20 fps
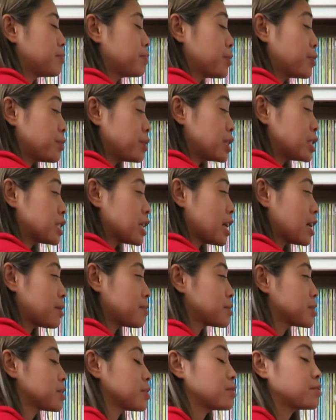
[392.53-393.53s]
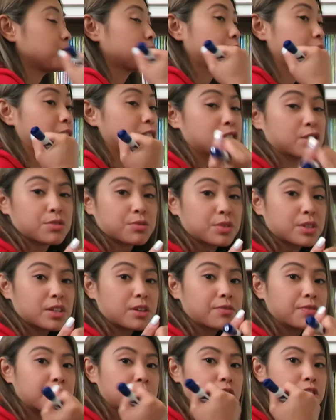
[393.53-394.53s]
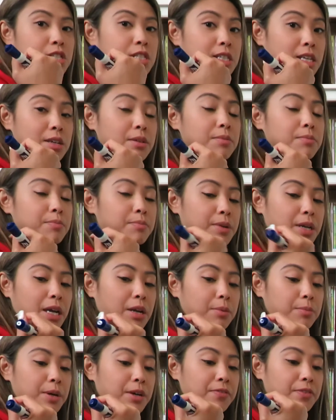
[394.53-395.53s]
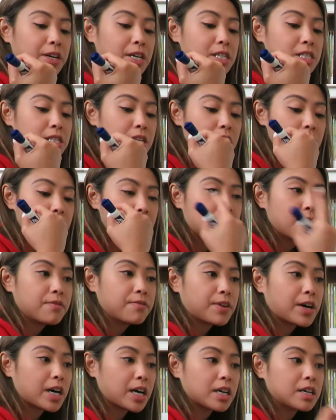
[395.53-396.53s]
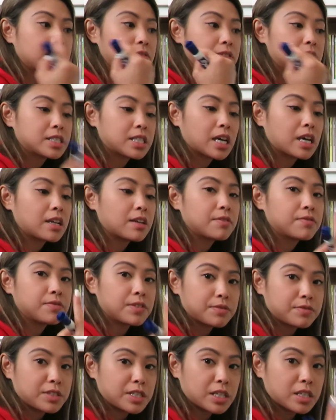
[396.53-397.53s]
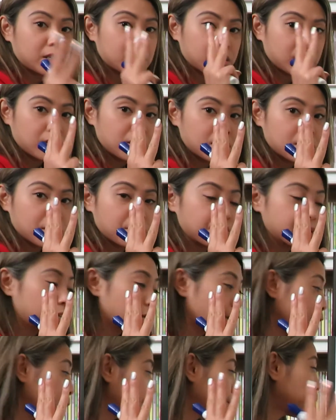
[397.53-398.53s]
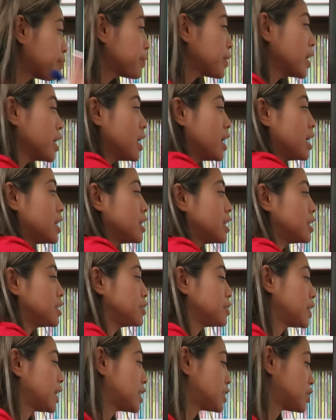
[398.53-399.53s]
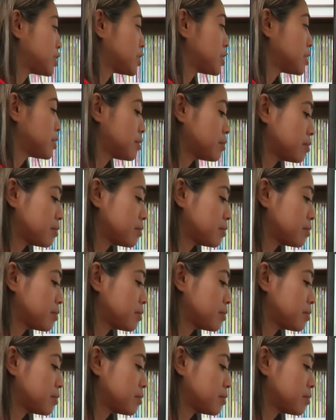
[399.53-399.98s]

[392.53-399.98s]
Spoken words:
3 times. So let's do it with our fingers, skip counting by 5s. 5, 10, 15. There we go. And then you get your